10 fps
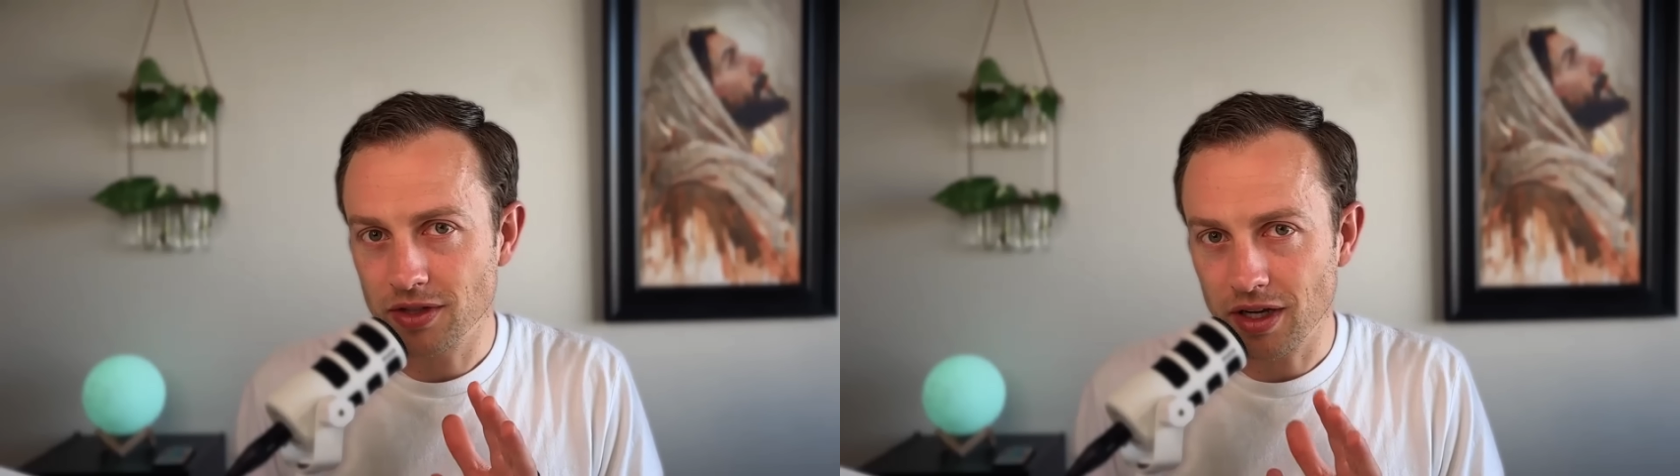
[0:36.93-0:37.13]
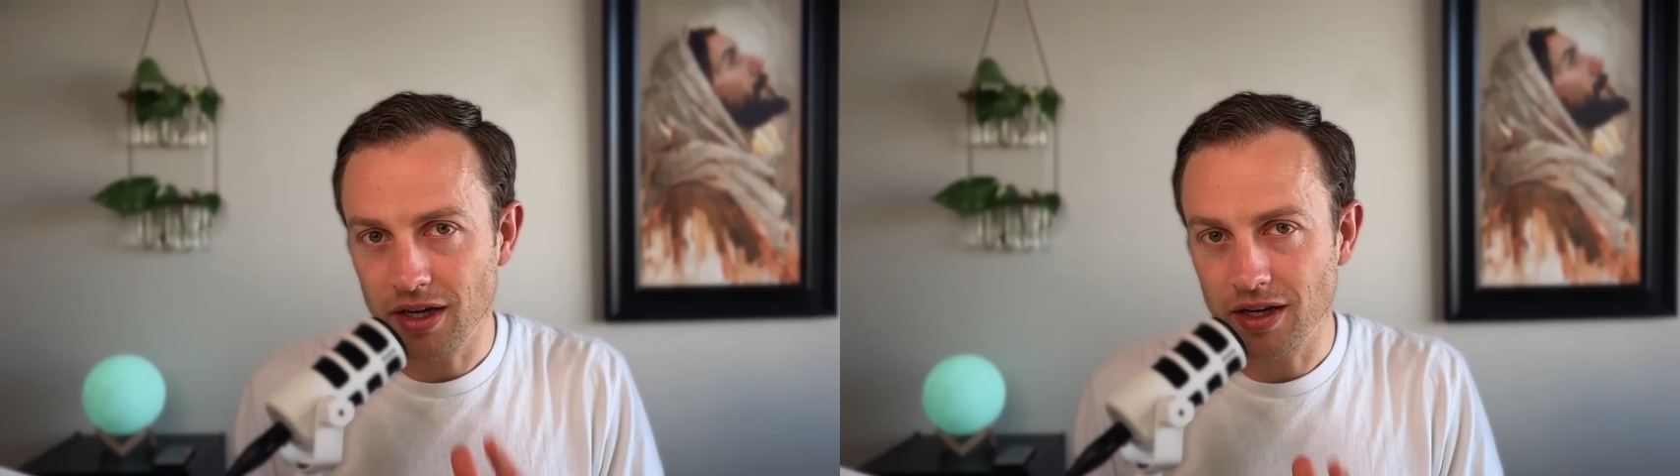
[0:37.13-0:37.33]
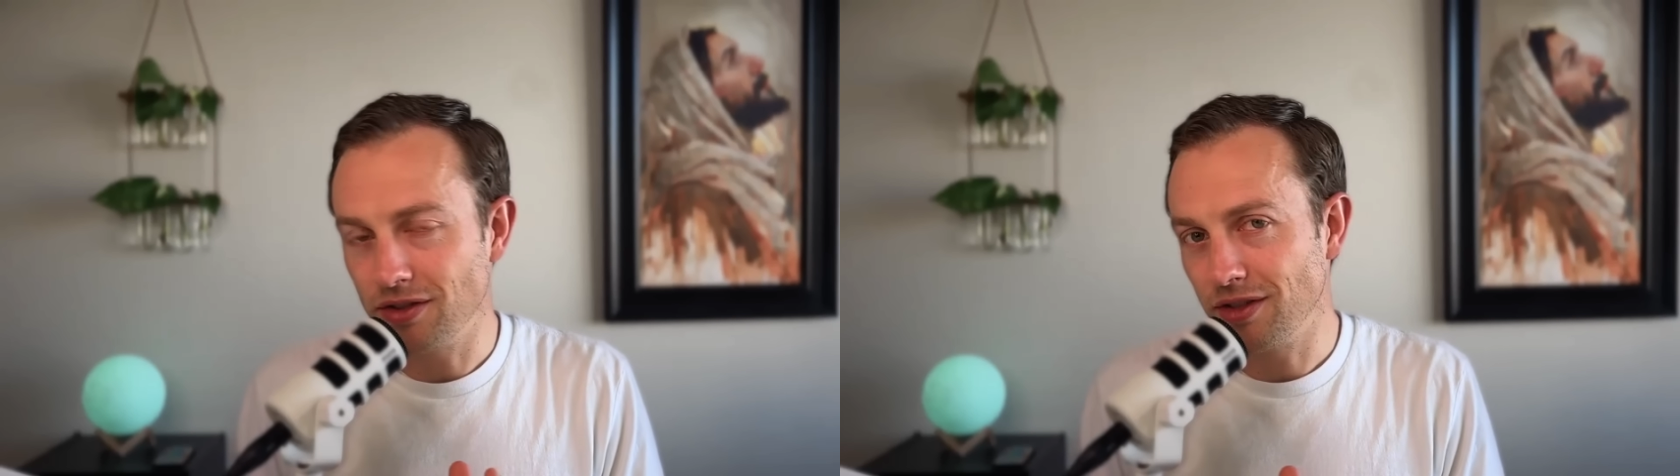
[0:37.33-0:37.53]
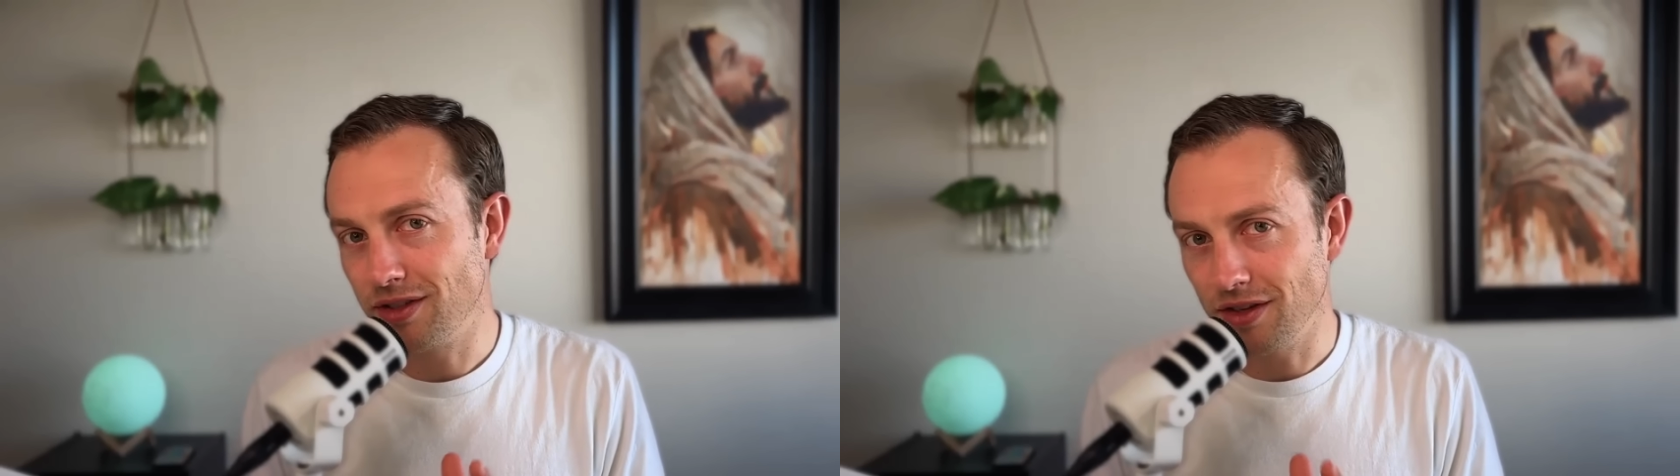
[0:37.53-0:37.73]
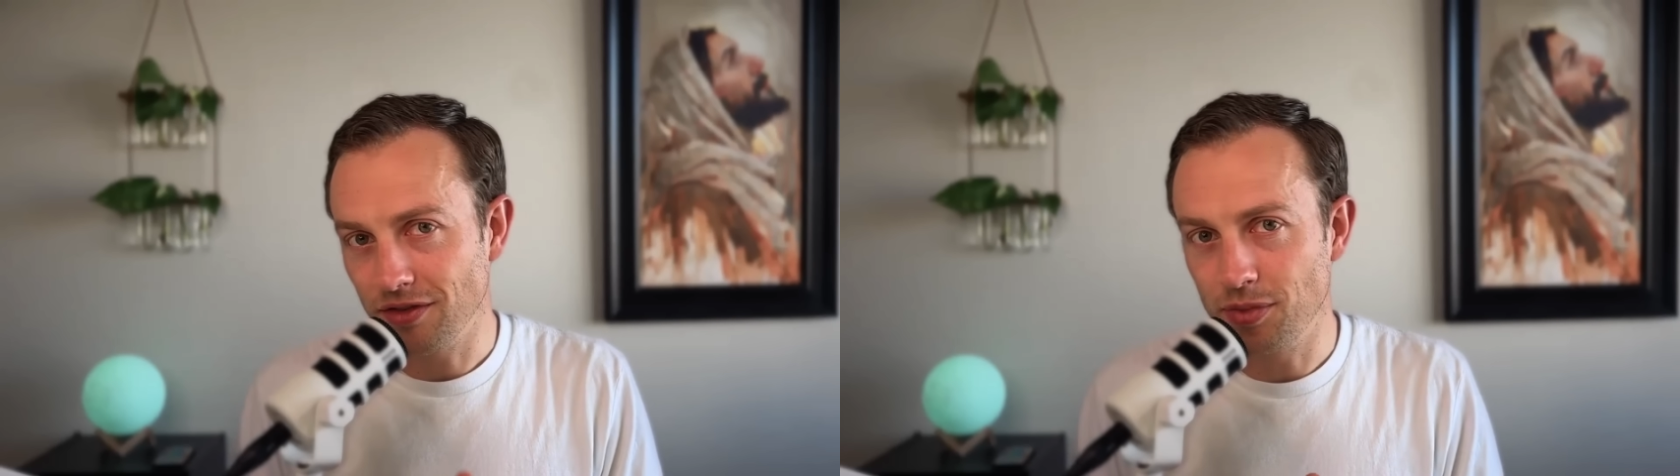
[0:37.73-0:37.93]
hundreds
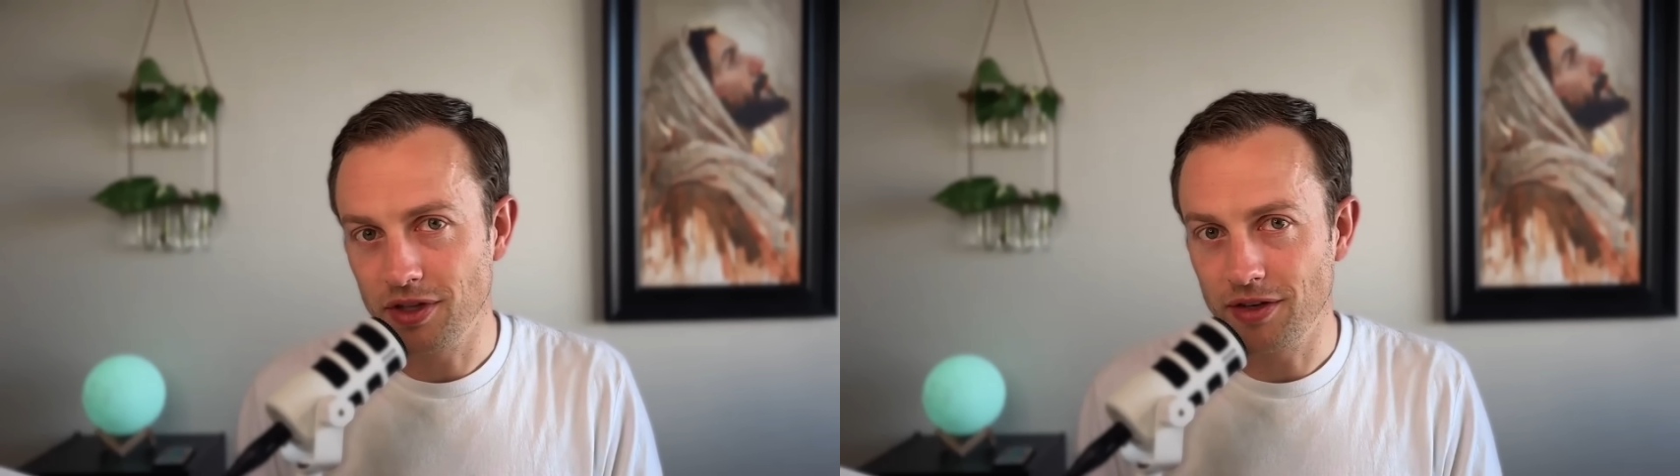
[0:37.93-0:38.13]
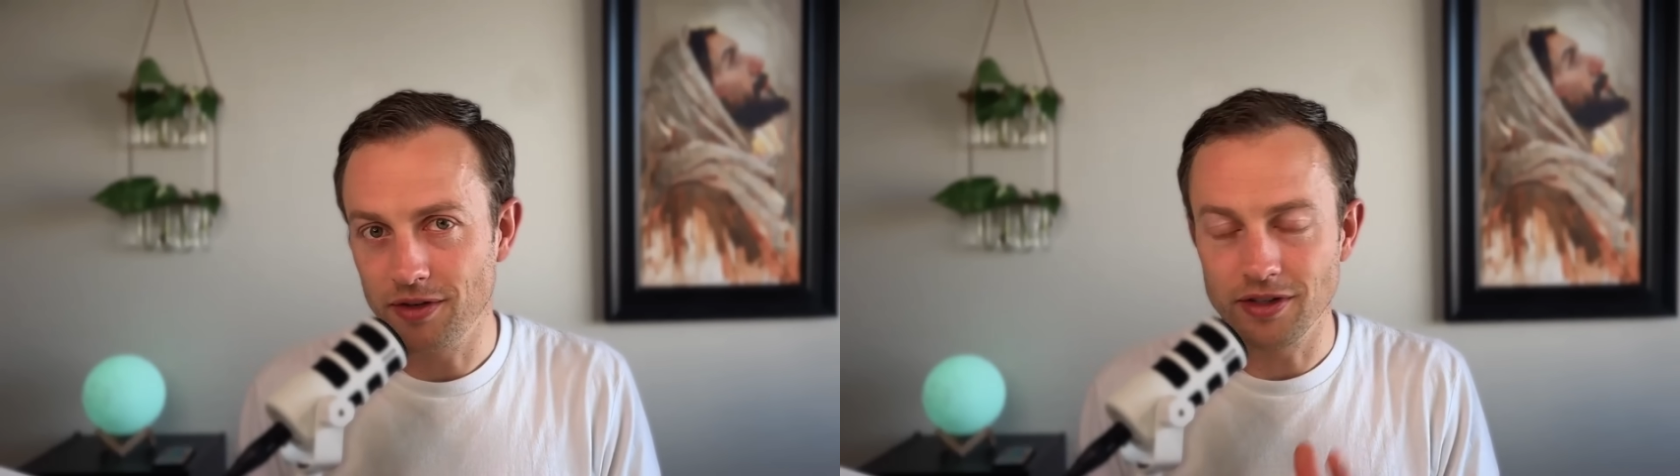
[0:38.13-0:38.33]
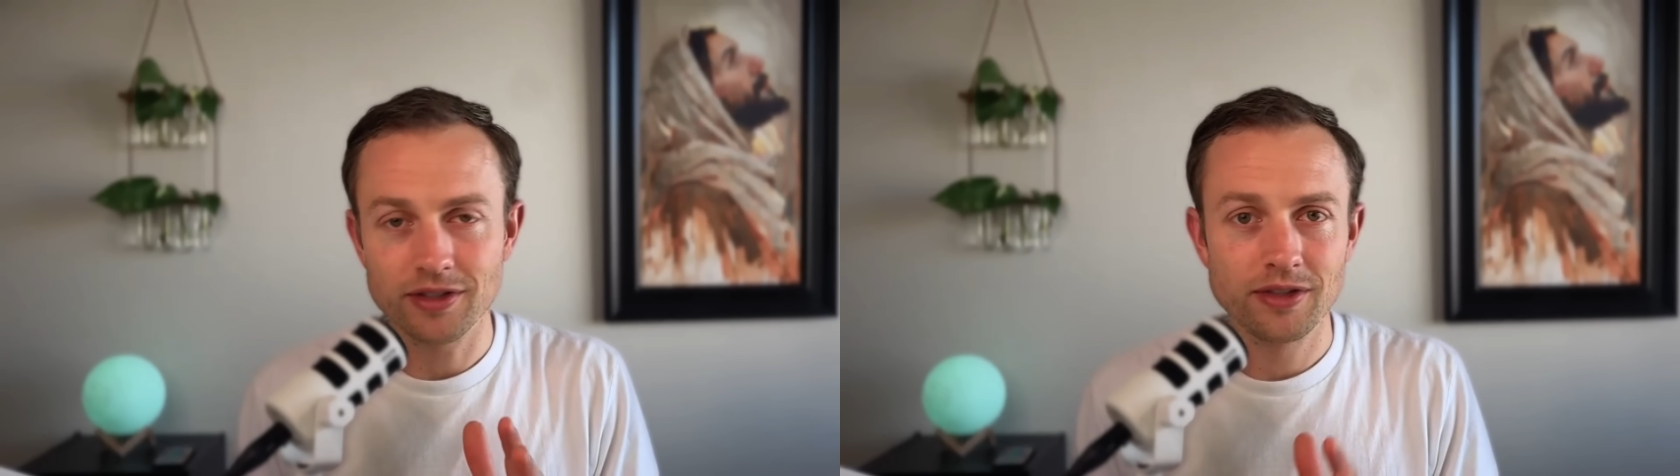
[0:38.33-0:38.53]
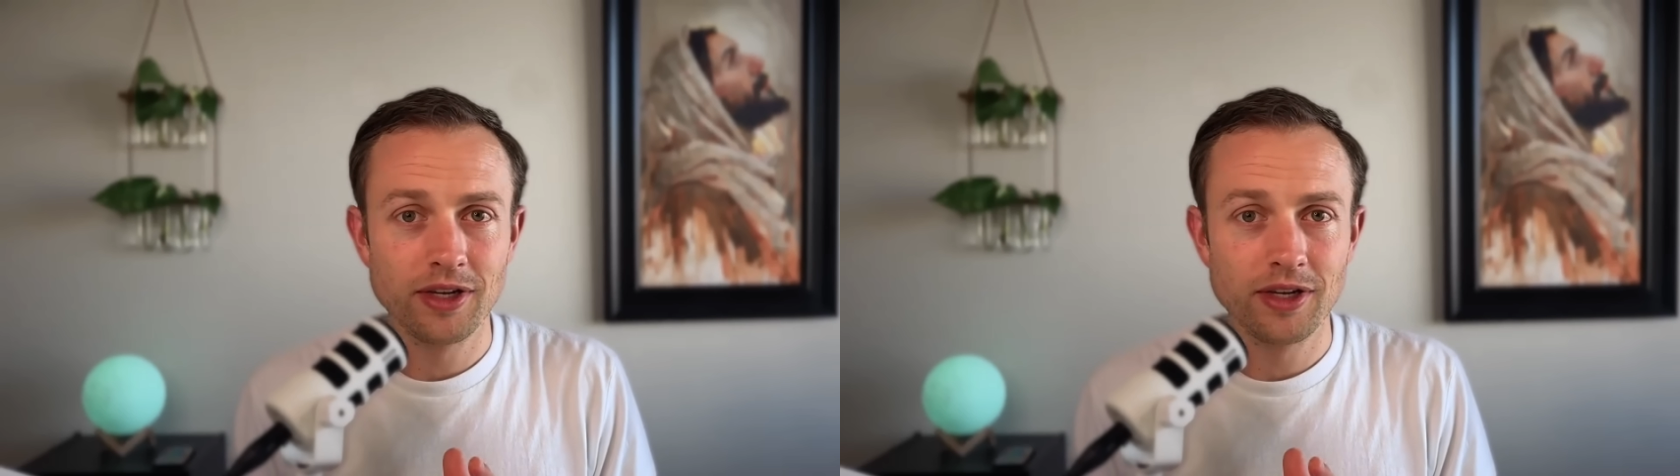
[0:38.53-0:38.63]
of believers,